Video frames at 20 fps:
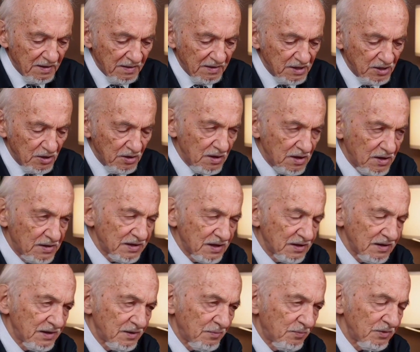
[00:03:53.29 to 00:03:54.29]
decrease
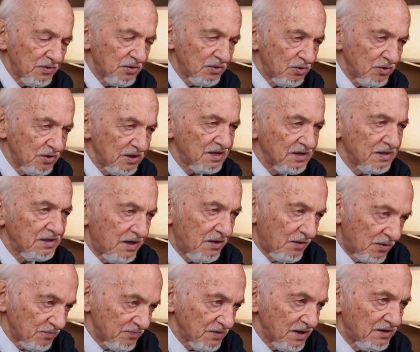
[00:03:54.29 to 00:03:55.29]
in temperature can lead
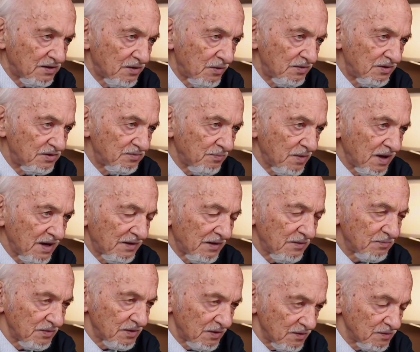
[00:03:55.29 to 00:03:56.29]
to vascular
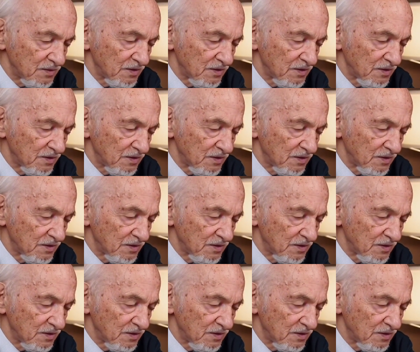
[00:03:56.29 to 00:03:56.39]
spasms,